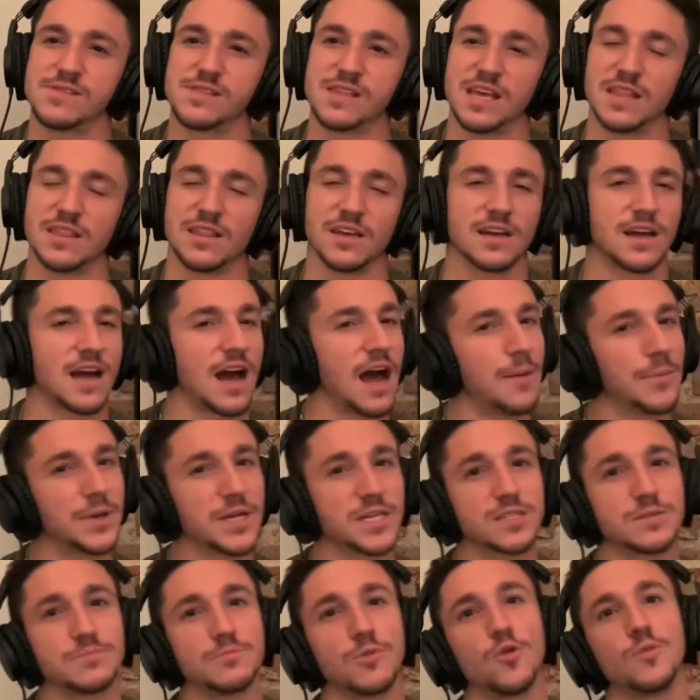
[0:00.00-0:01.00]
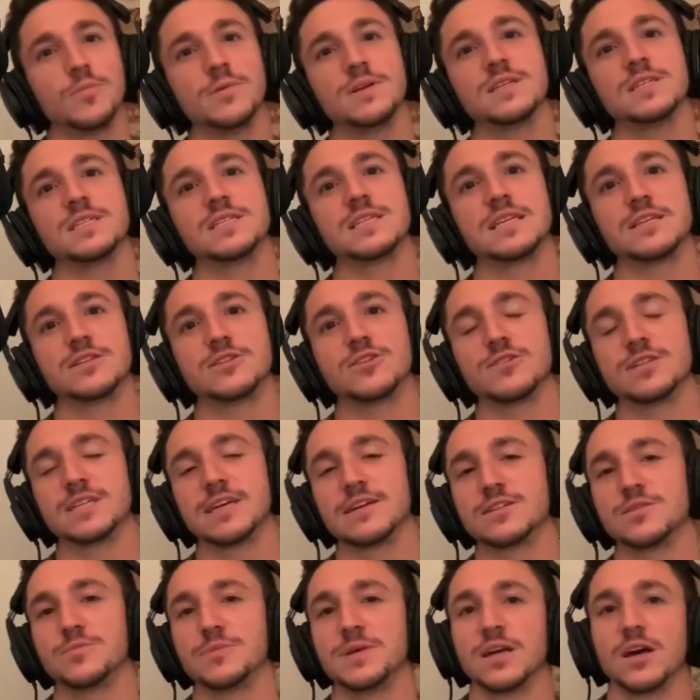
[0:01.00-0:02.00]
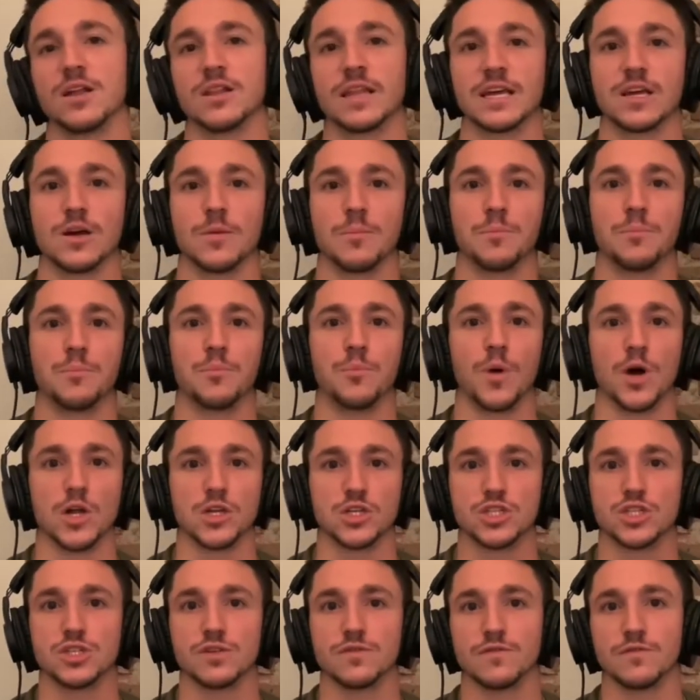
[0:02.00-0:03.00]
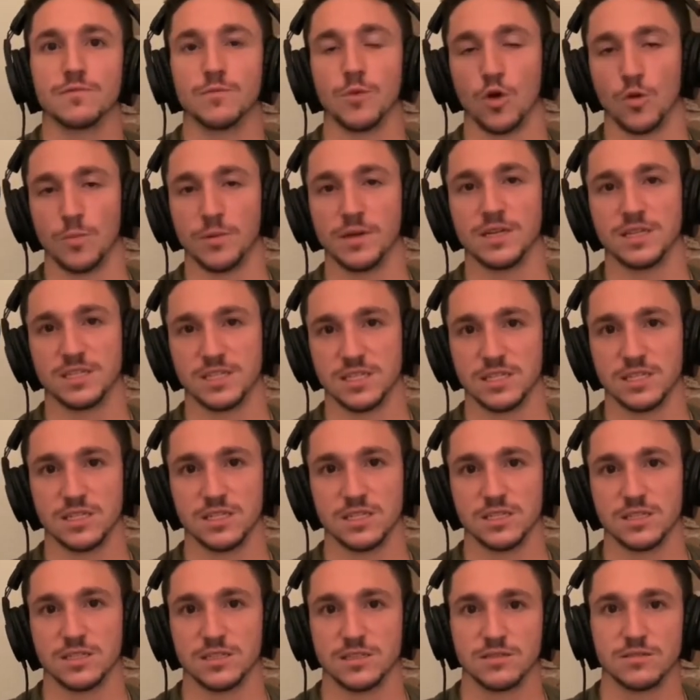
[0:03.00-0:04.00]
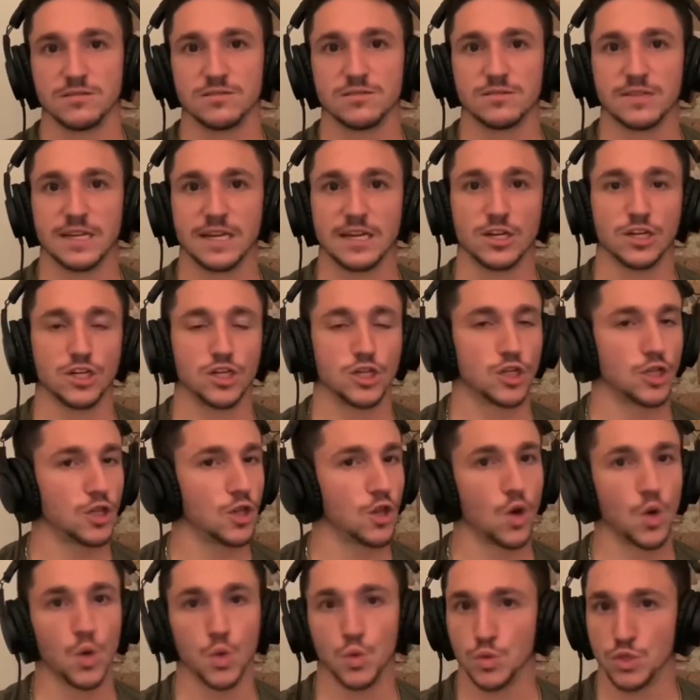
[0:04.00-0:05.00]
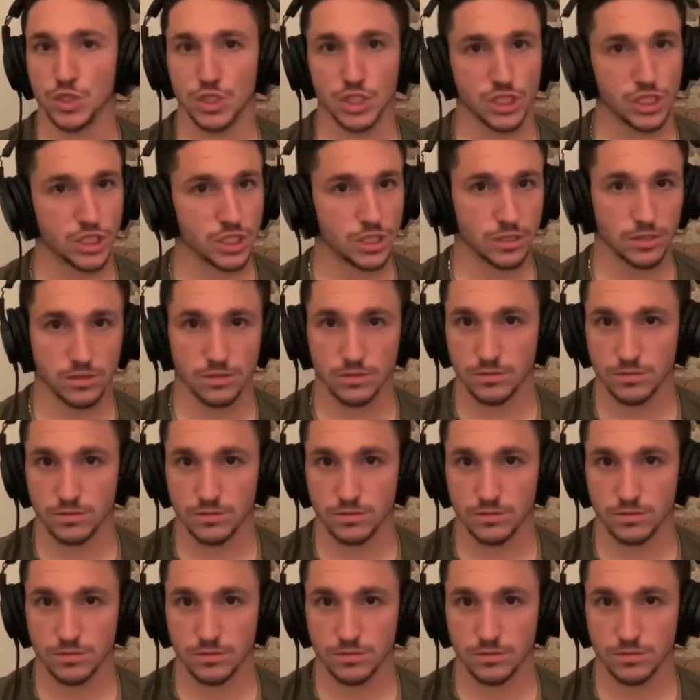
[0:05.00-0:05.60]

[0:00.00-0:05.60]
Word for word: In the comics, Mobius turns out to be like a bunch of Mobiuses, like clones